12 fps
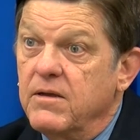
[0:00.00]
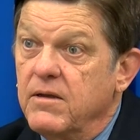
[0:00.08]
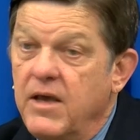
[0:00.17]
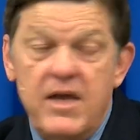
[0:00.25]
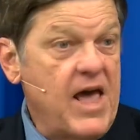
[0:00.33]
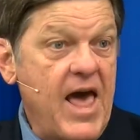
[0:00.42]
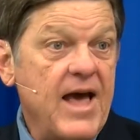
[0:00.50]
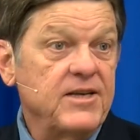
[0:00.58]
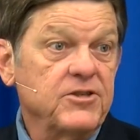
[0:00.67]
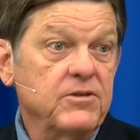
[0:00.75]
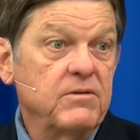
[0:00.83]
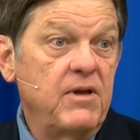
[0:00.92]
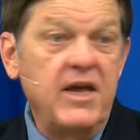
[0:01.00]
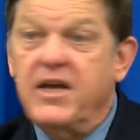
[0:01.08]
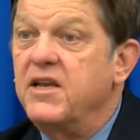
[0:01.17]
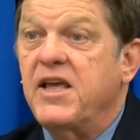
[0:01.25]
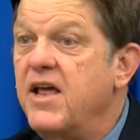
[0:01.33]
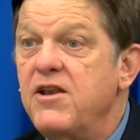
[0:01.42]
He asked. He
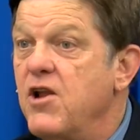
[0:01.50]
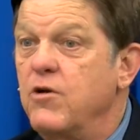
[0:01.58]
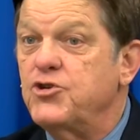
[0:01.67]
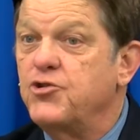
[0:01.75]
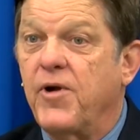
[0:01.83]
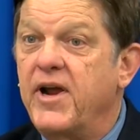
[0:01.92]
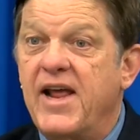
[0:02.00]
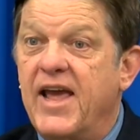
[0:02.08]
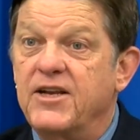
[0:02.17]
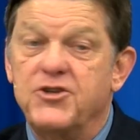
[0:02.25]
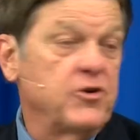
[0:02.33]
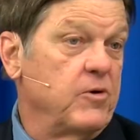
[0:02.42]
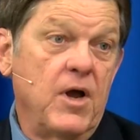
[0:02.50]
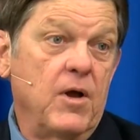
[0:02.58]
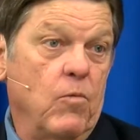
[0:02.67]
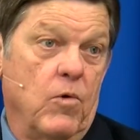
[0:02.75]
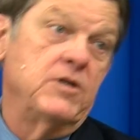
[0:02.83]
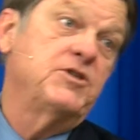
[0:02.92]
could get no straight answer.
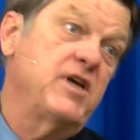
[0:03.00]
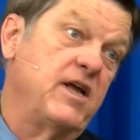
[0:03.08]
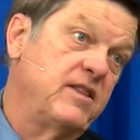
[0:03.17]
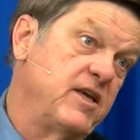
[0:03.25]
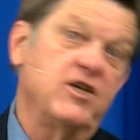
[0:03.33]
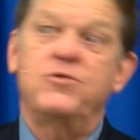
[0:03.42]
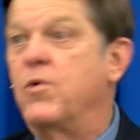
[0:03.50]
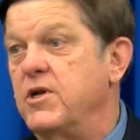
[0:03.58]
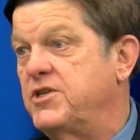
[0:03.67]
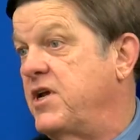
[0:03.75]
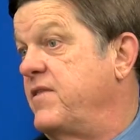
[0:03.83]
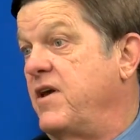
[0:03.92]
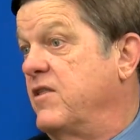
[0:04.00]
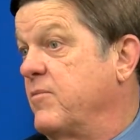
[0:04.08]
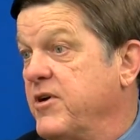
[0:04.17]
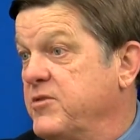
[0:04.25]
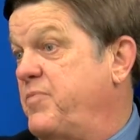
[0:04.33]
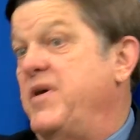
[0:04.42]
One said this, one said the other,
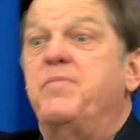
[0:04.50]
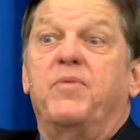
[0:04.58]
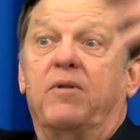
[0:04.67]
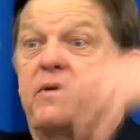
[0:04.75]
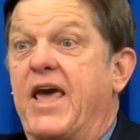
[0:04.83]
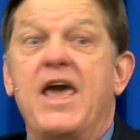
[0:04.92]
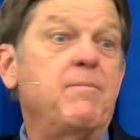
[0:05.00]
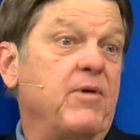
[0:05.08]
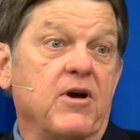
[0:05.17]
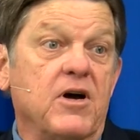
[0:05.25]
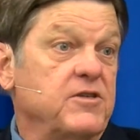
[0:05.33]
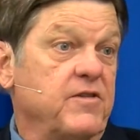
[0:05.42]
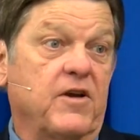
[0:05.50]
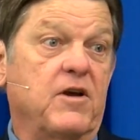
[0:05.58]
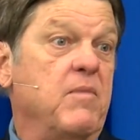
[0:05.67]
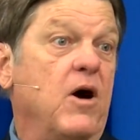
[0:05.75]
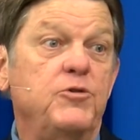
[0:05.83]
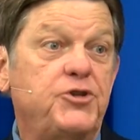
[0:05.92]
because people came because of the
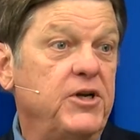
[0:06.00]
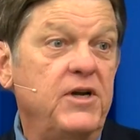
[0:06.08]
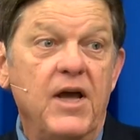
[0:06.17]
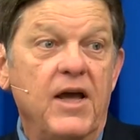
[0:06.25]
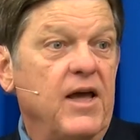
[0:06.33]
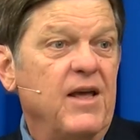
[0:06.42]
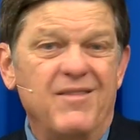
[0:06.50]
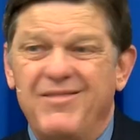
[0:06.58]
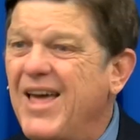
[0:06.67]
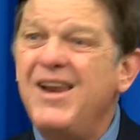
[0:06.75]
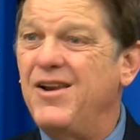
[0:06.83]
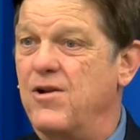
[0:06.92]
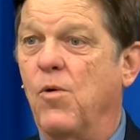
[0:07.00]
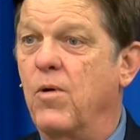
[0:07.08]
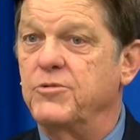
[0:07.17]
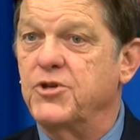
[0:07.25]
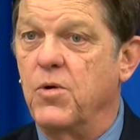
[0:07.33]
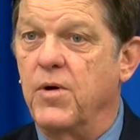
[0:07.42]
commotion. They didn't know what
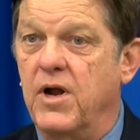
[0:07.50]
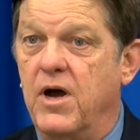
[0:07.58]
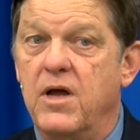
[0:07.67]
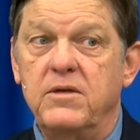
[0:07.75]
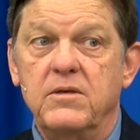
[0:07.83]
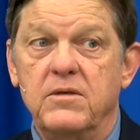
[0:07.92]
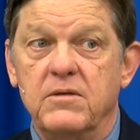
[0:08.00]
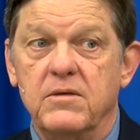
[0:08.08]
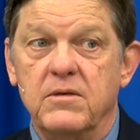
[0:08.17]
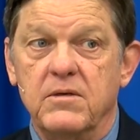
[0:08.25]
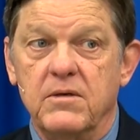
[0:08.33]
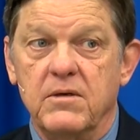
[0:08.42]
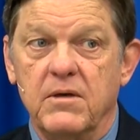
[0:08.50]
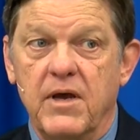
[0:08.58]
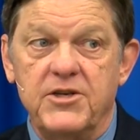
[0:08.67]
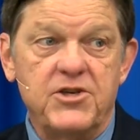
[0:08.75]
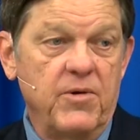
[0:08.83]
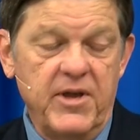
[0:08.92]
was going on.
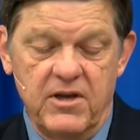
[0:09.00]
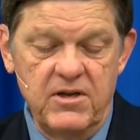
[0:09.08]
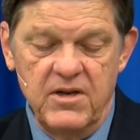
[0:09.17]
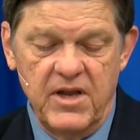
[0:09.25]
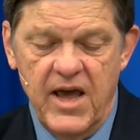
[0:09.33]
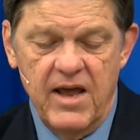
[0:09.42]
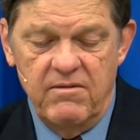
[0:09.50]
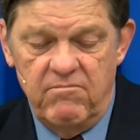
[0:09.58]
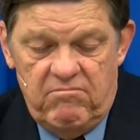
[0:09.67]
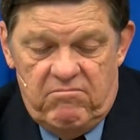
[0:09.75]
And so he couldn't get